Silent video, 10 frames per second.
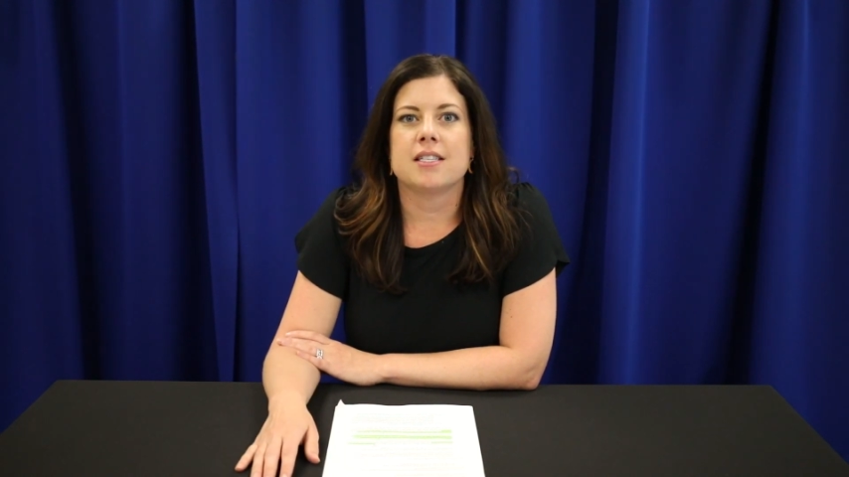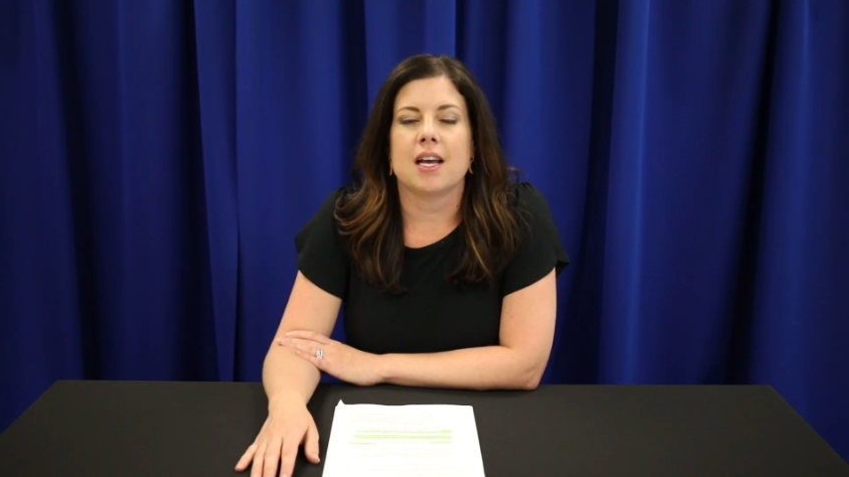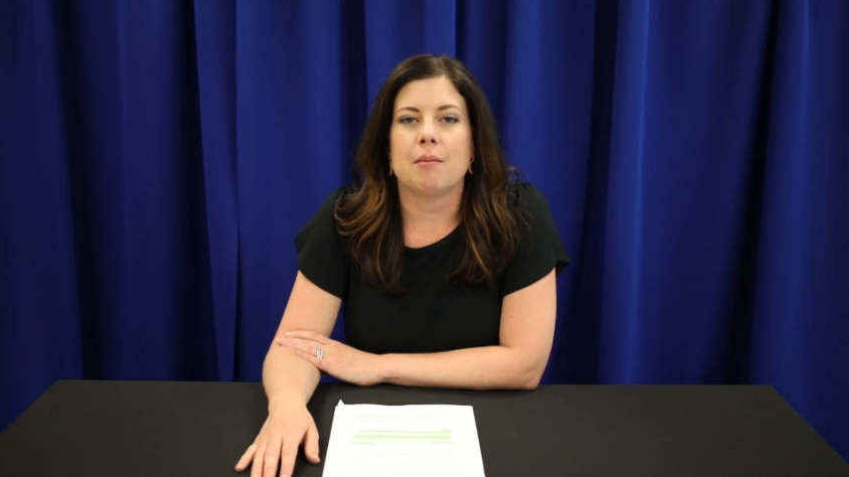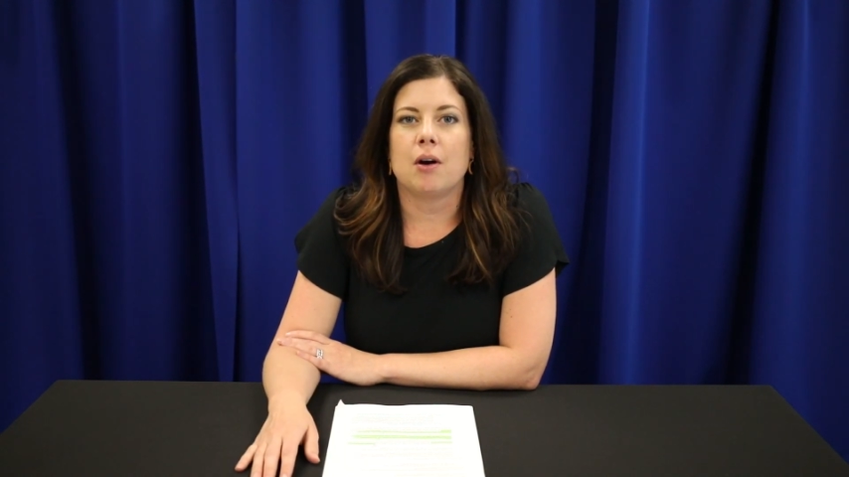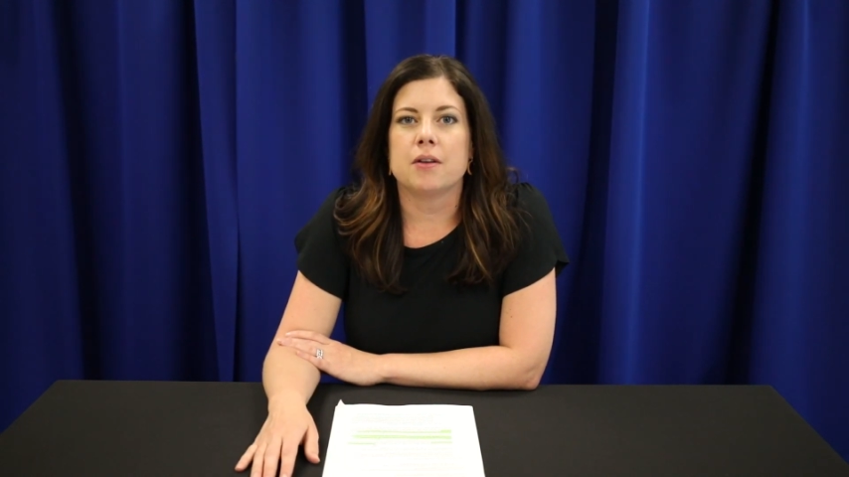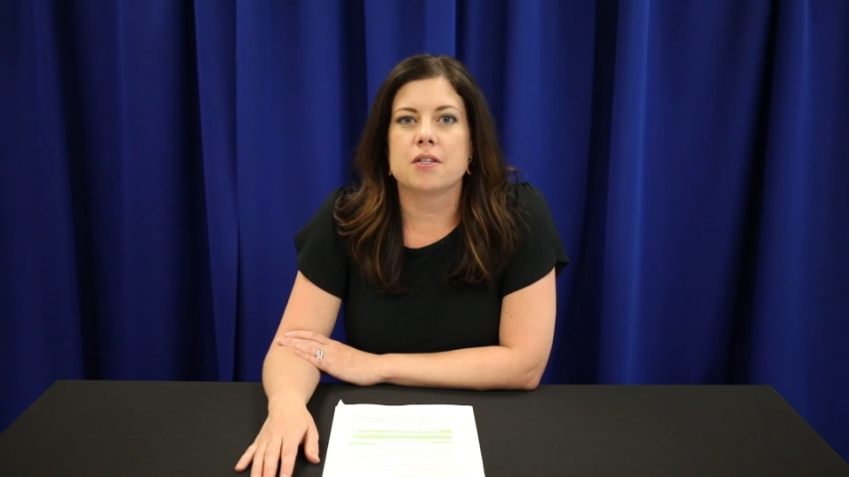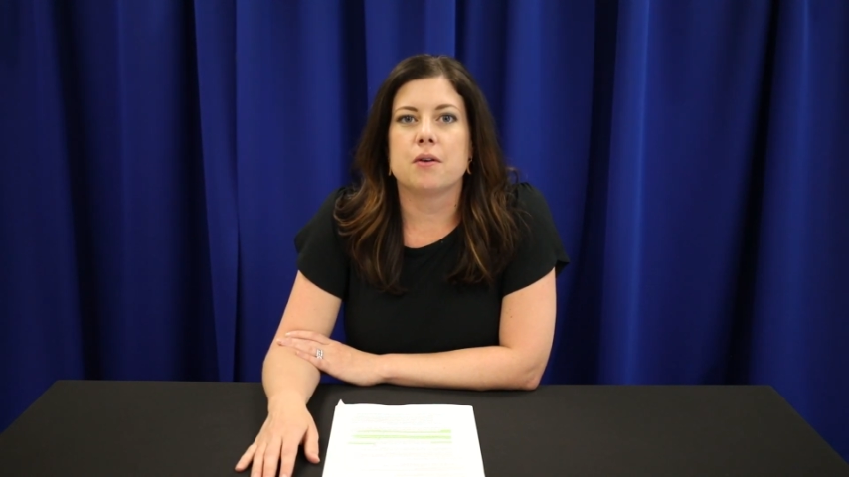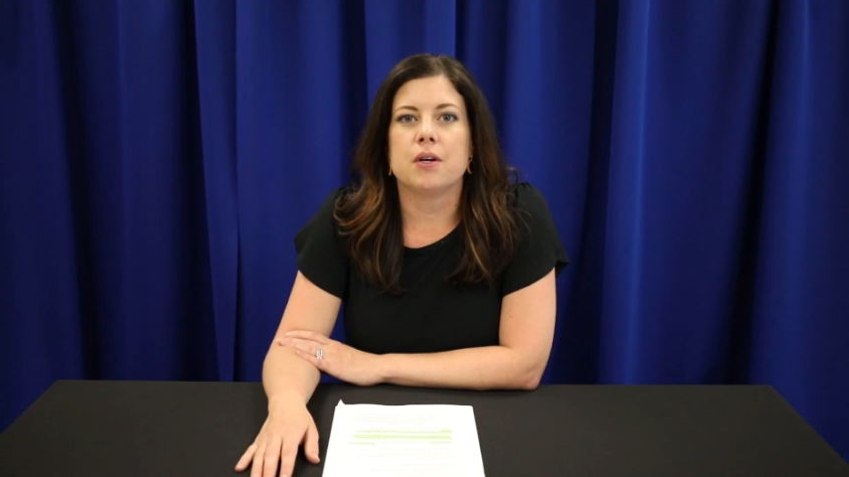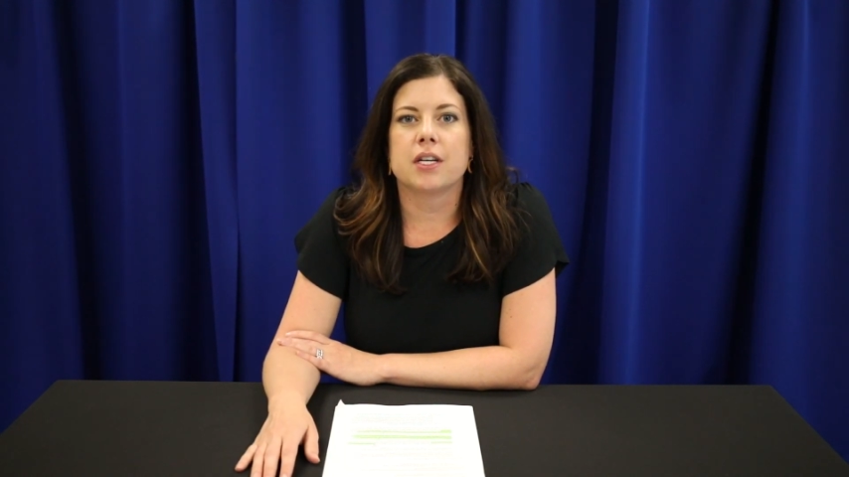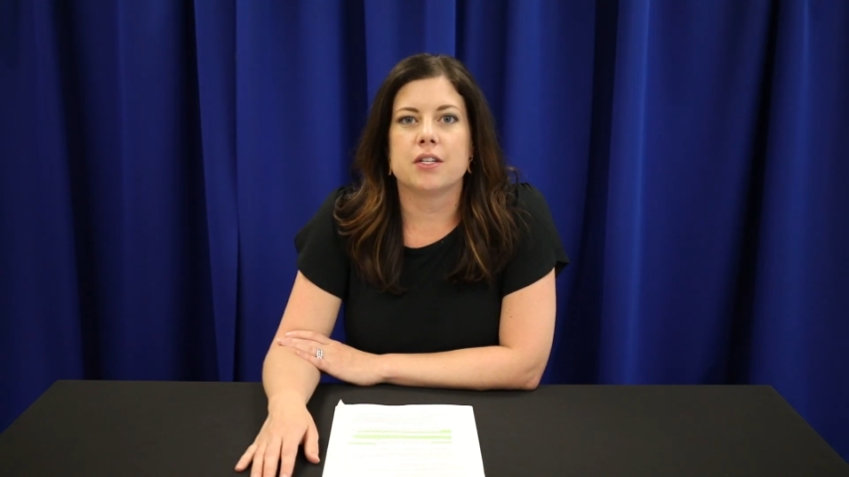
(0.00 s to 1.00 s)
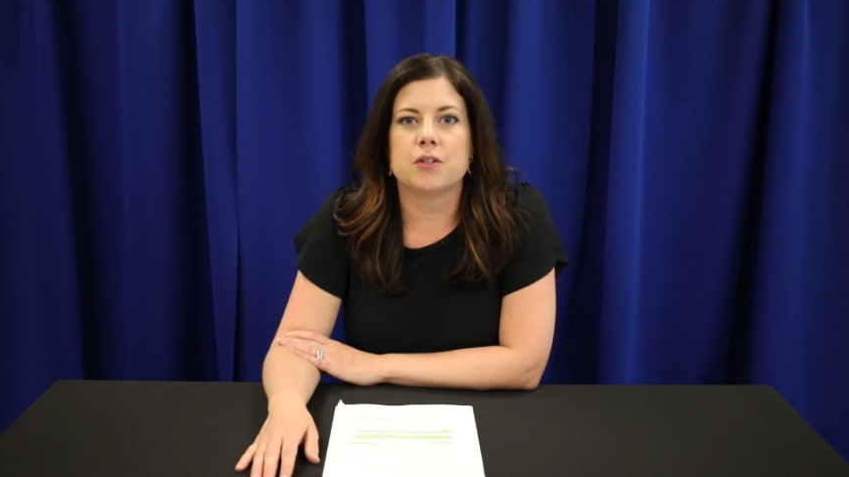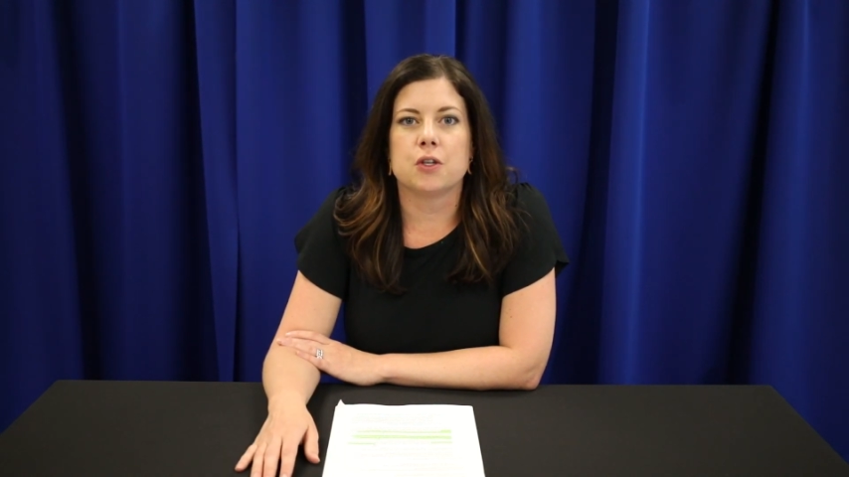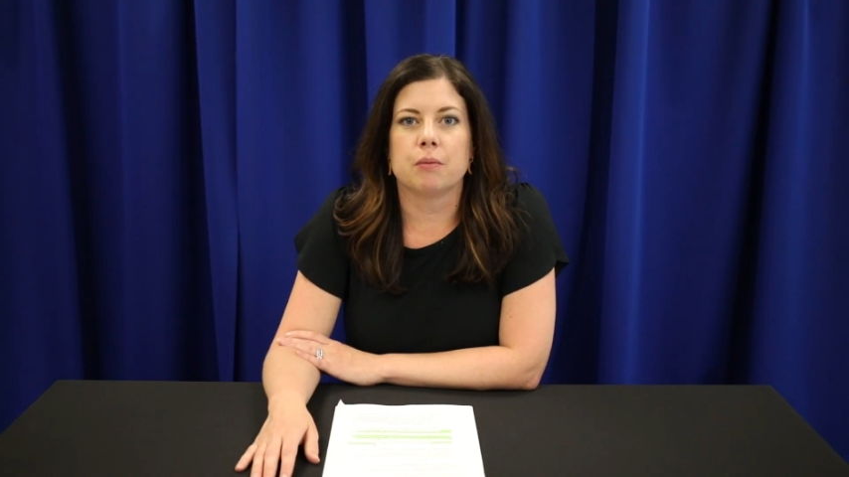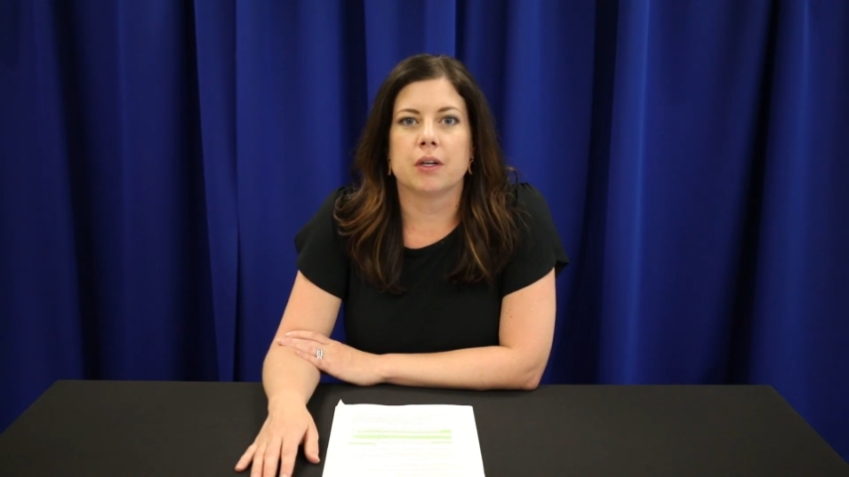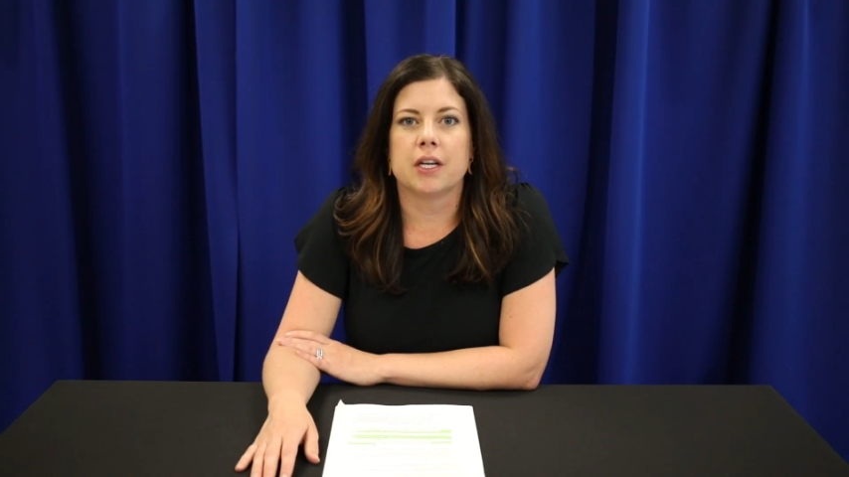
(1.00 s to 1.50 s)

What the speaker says: I'm also a consumer.